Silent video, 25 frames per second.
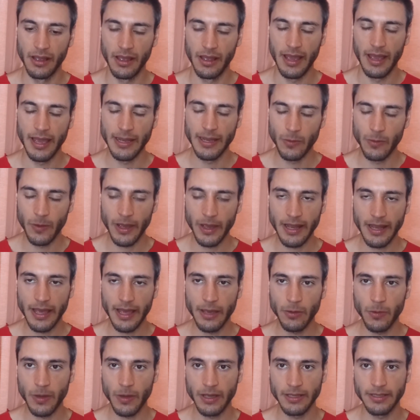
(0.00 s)
And when
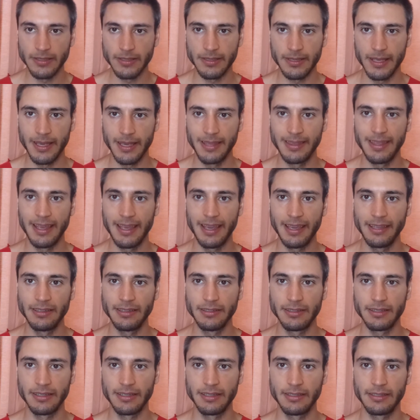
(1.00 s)
I was in the
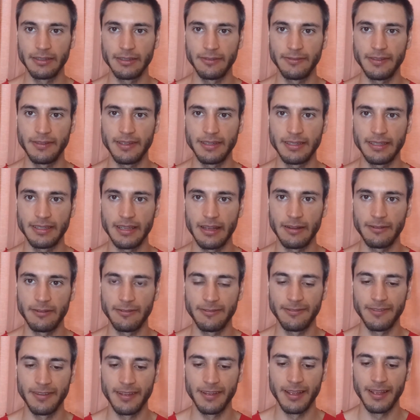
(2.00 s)
innocence of the
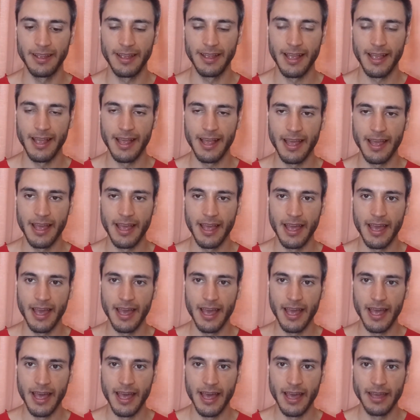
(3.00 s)
self,
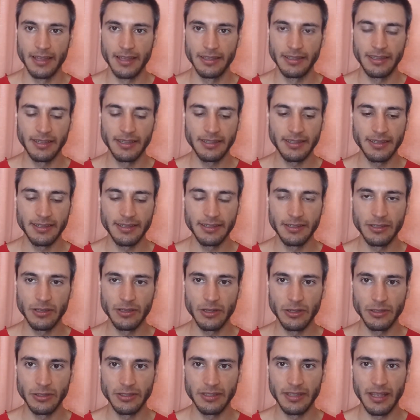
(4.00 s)
this is
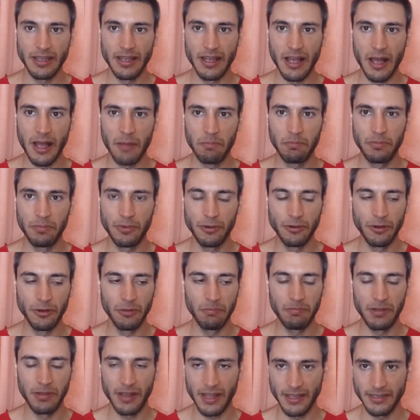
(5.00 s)
not a
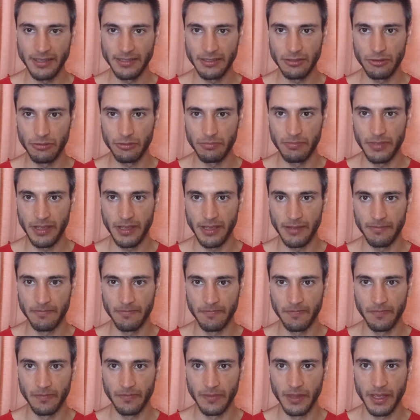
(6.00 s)
poor place to be.
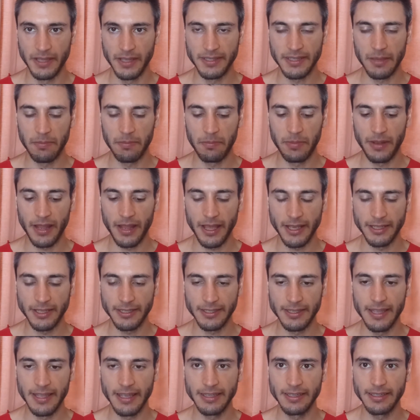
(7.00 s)
It's a place
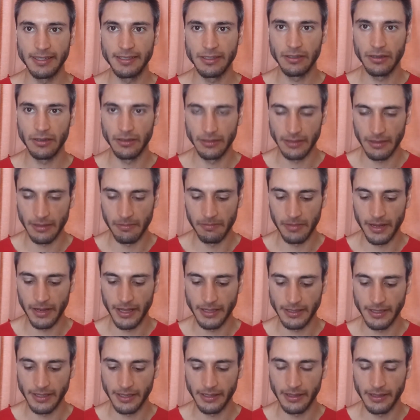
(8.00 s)
that is
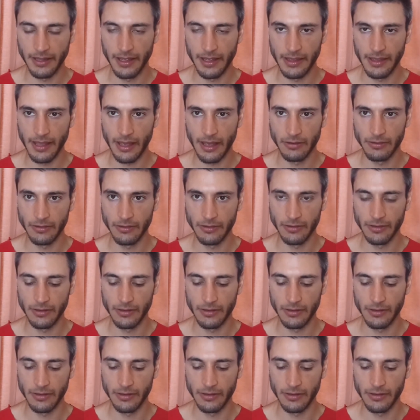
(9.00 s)
contemplating the now.